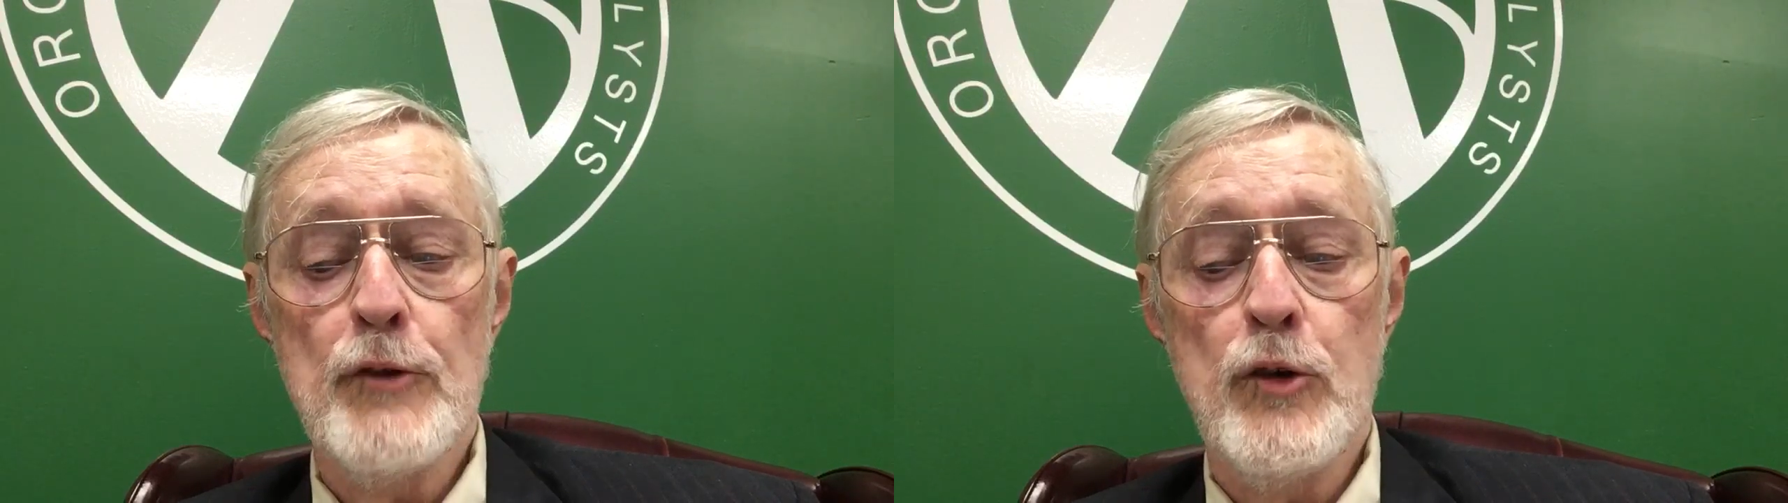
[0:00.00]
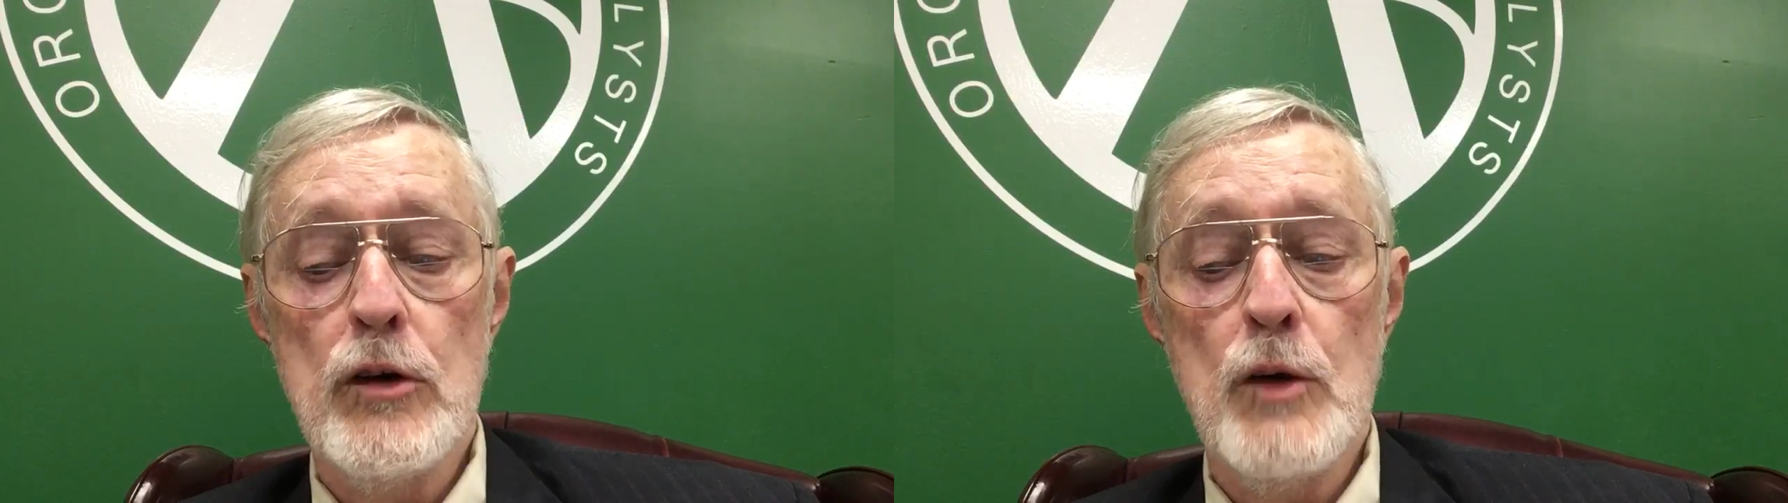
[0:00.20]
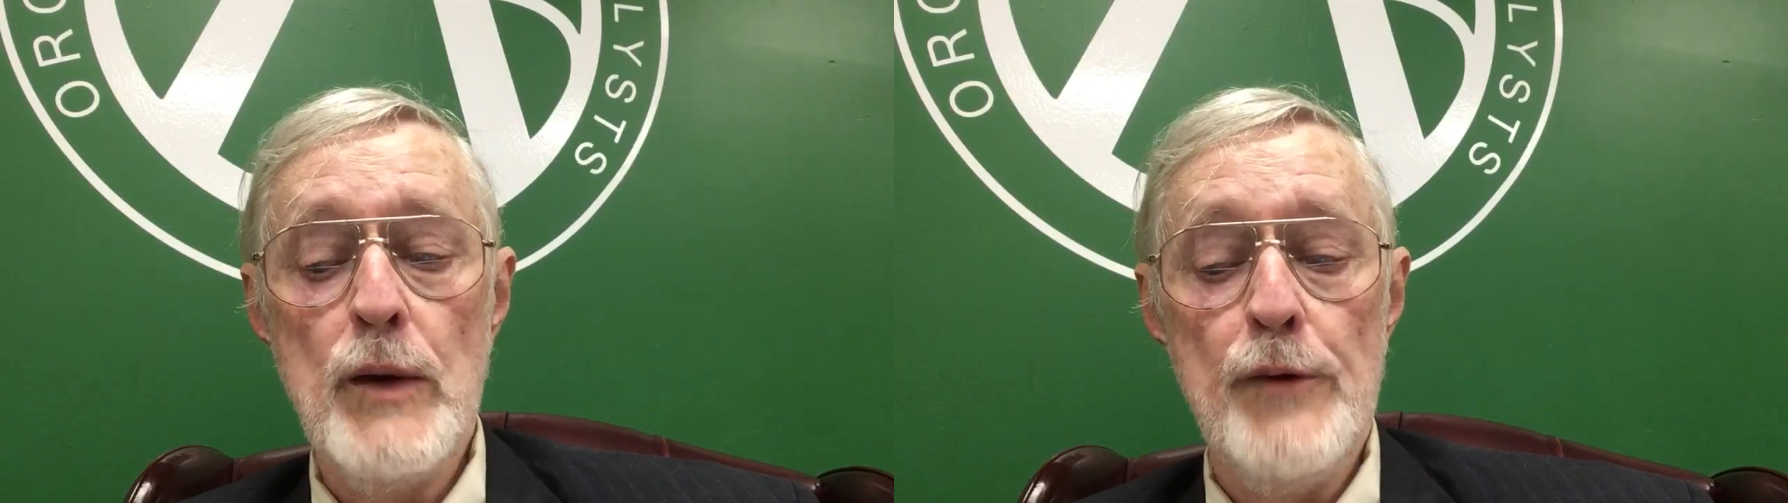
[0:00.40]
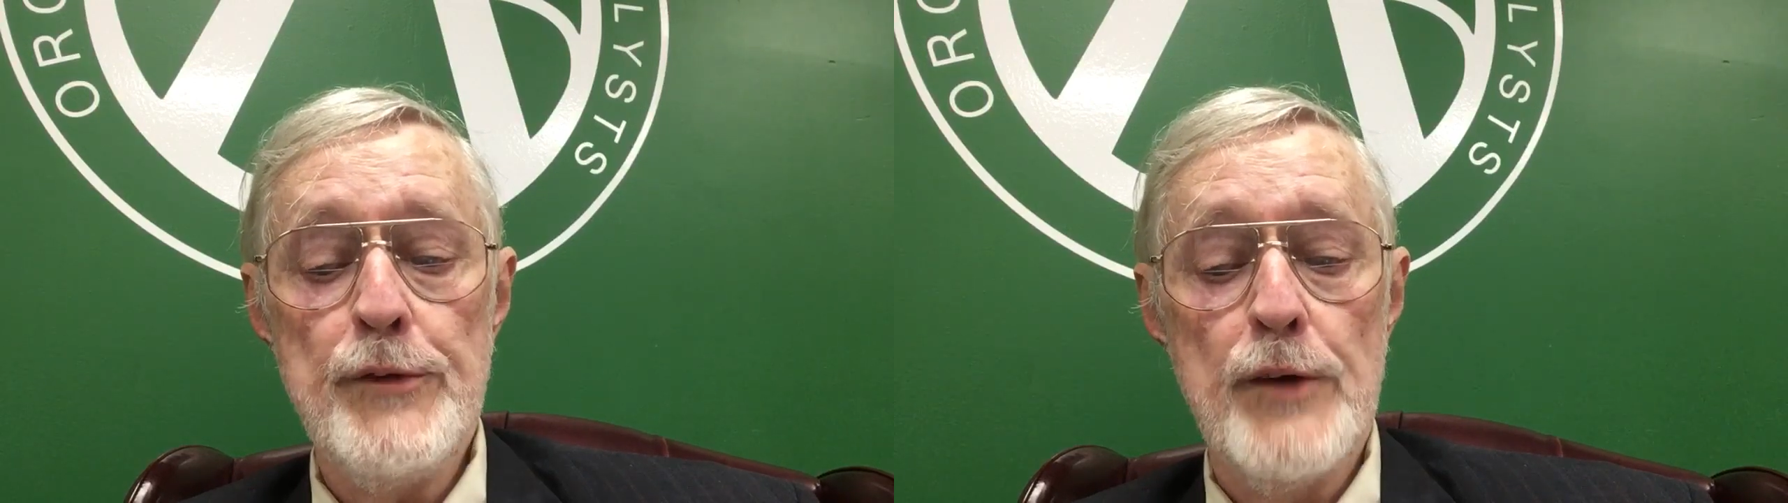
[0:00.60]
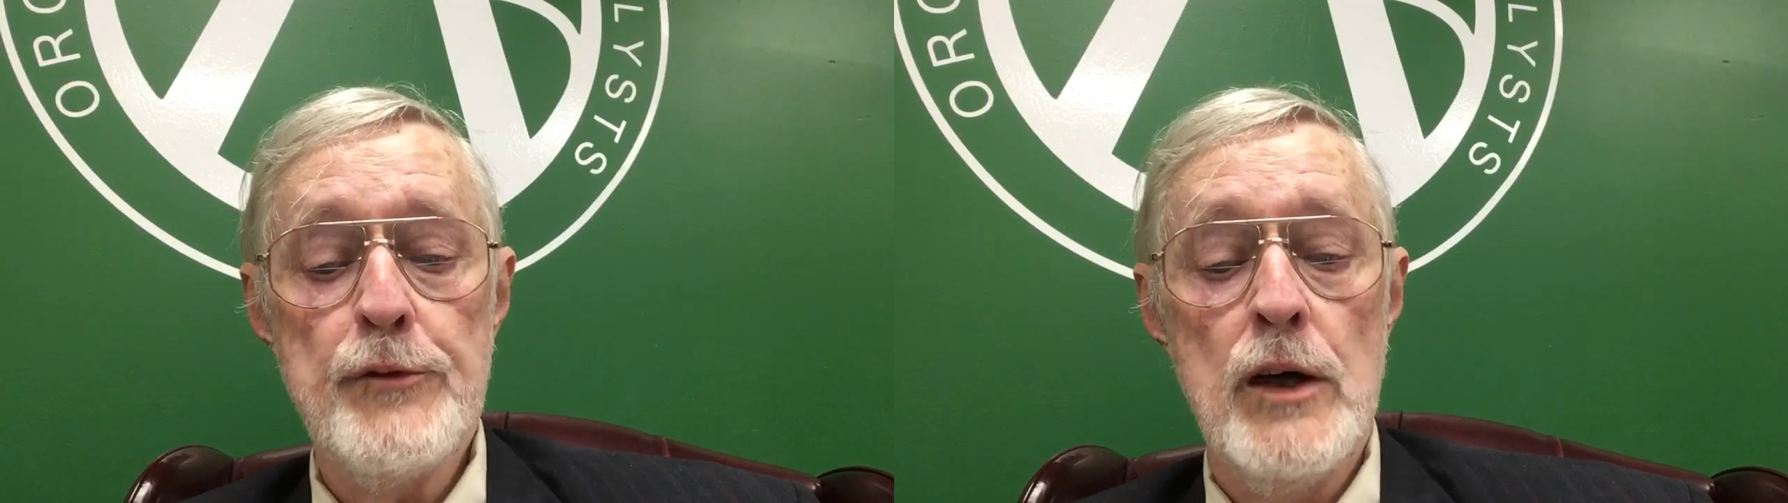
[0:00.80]
for our
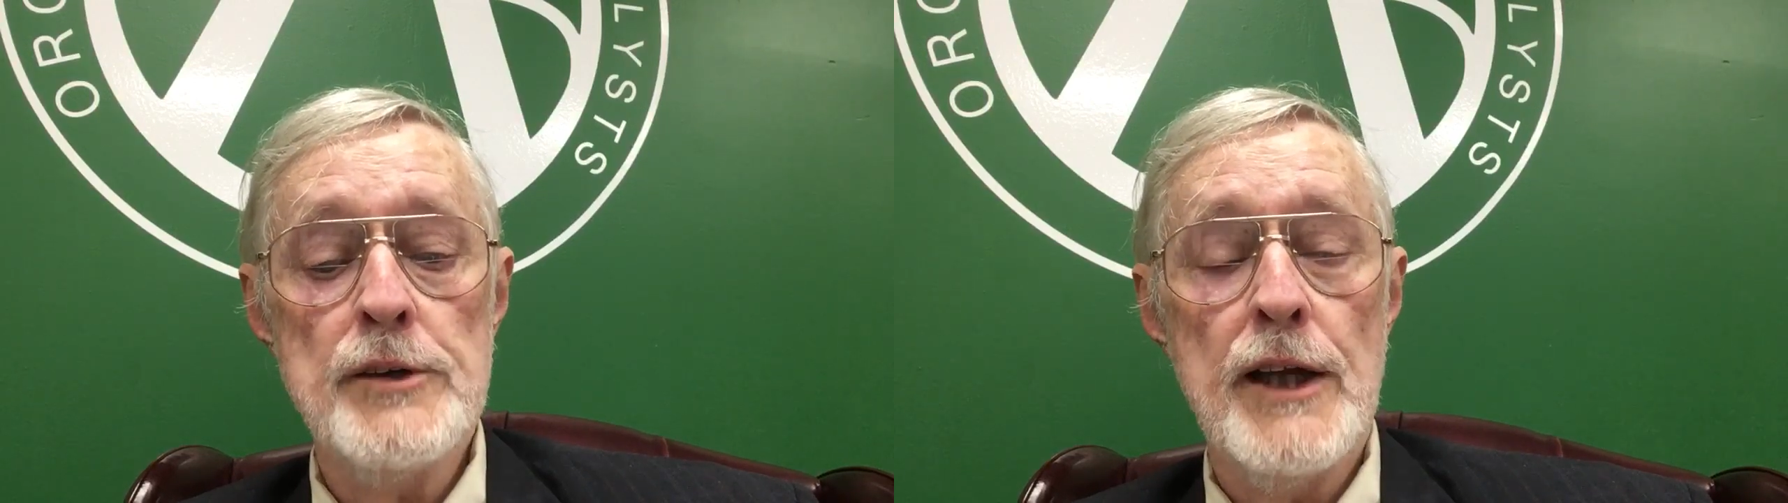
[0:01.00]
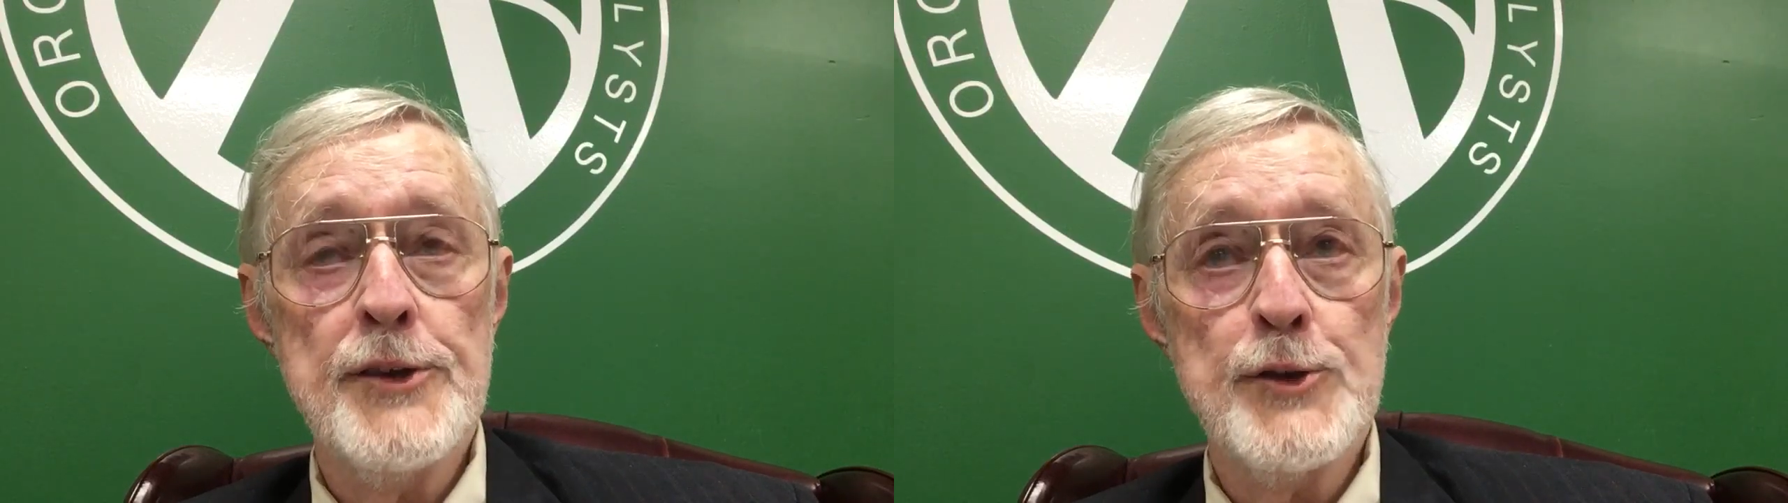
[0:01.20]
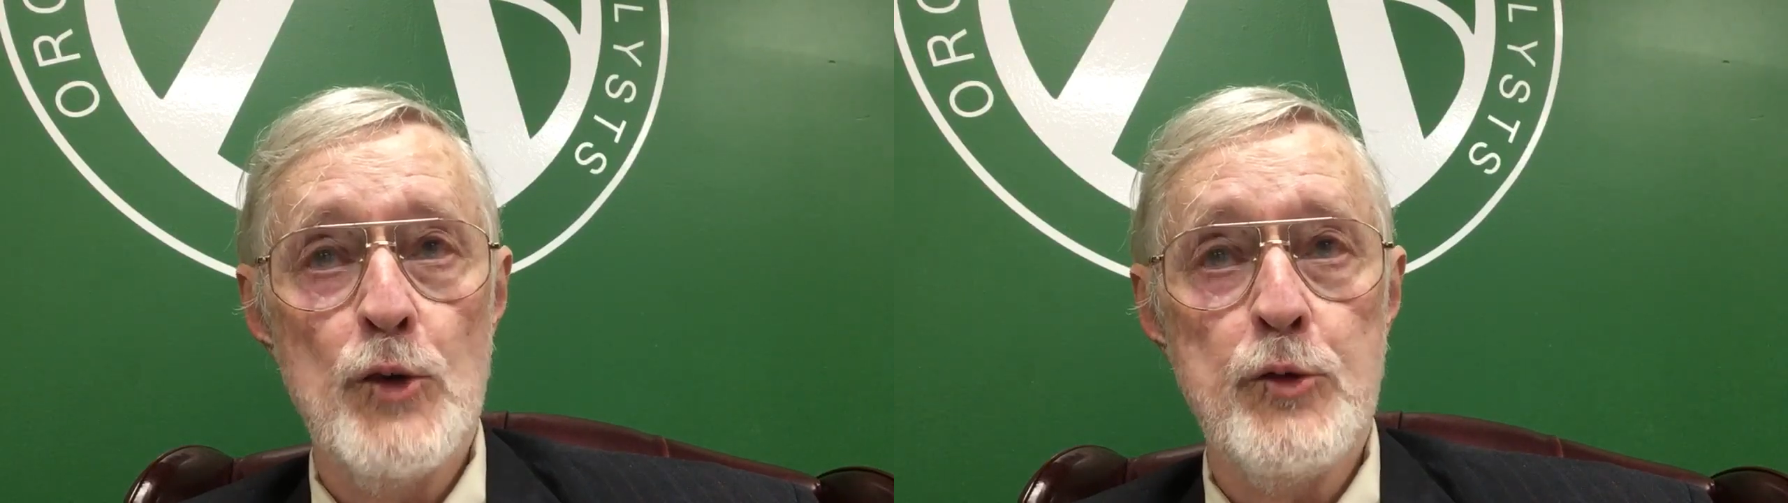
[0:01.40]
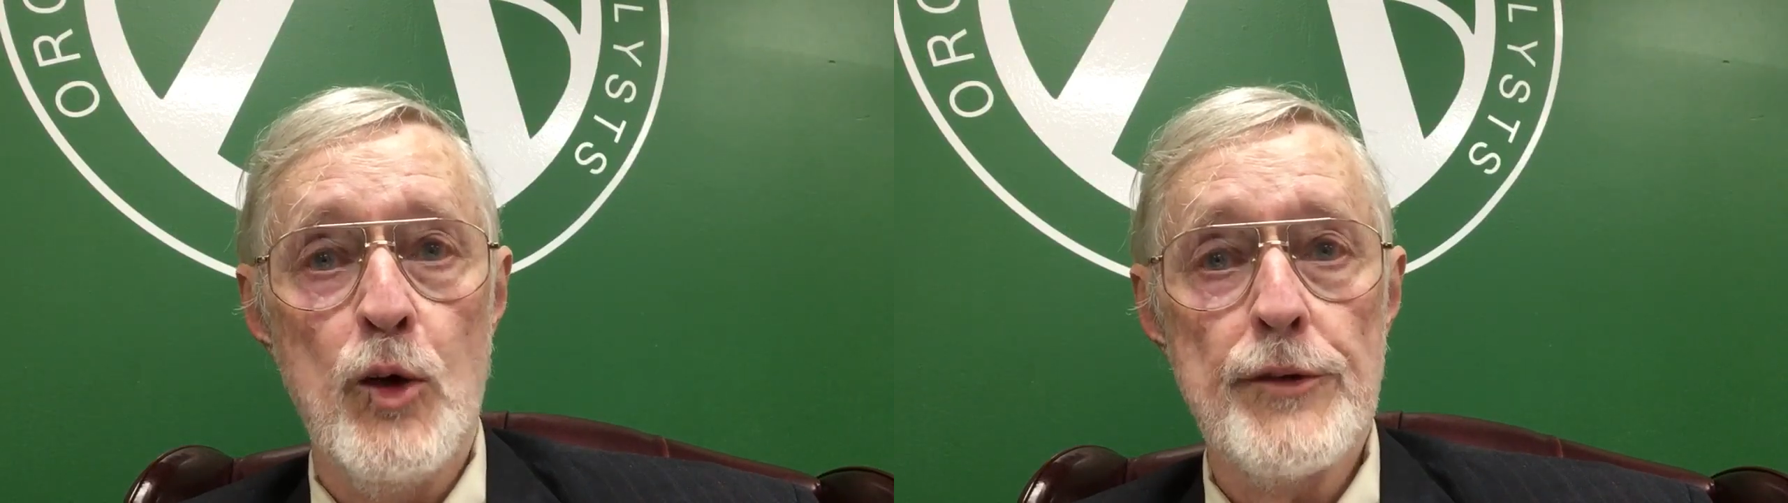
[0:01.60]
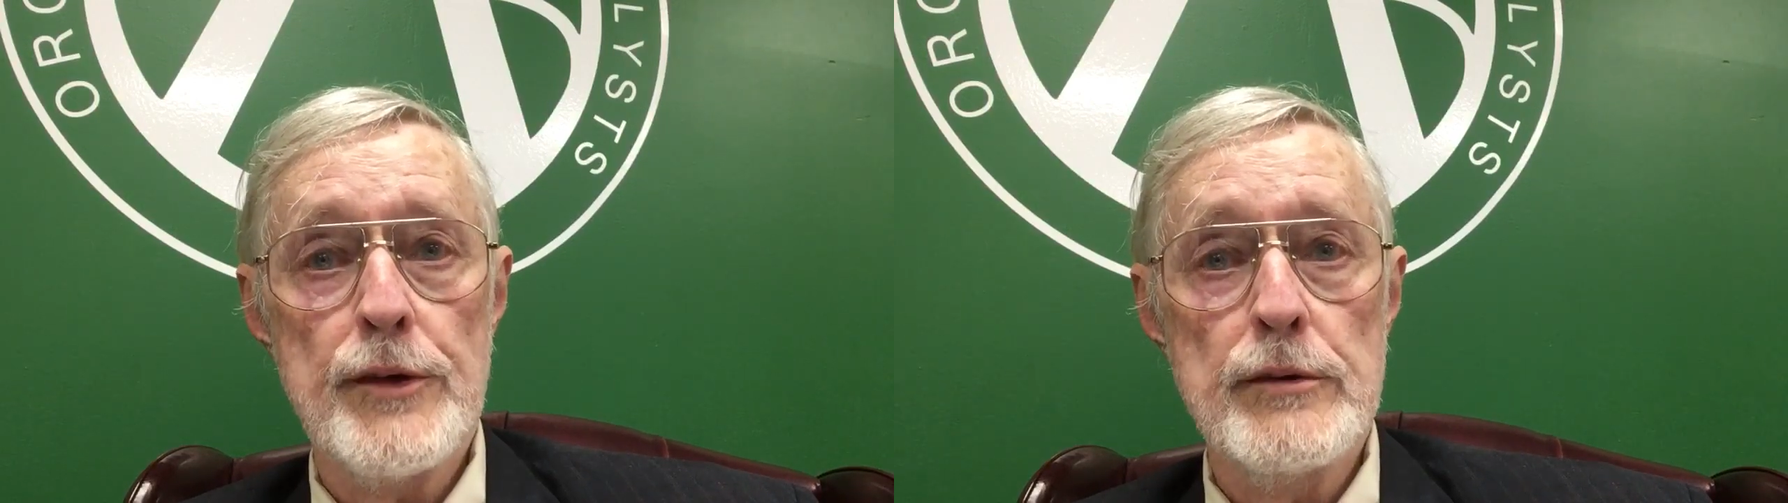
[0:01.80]
welfare fund and so
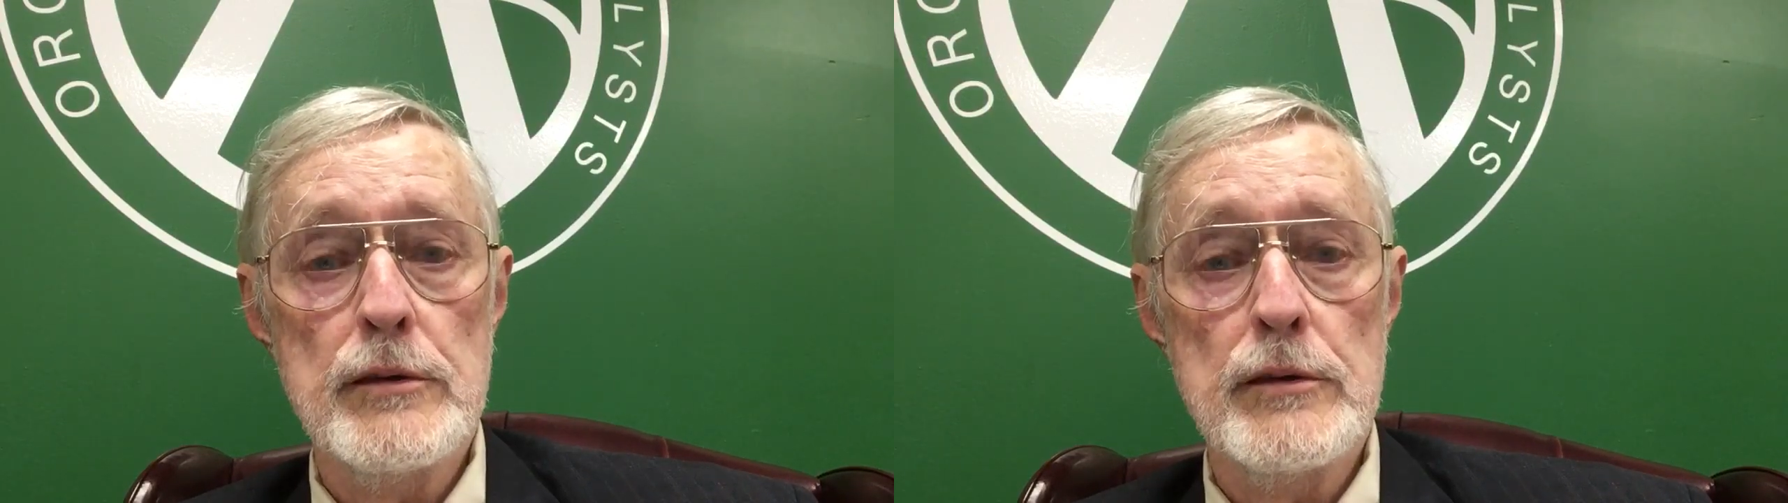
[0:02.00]
forth.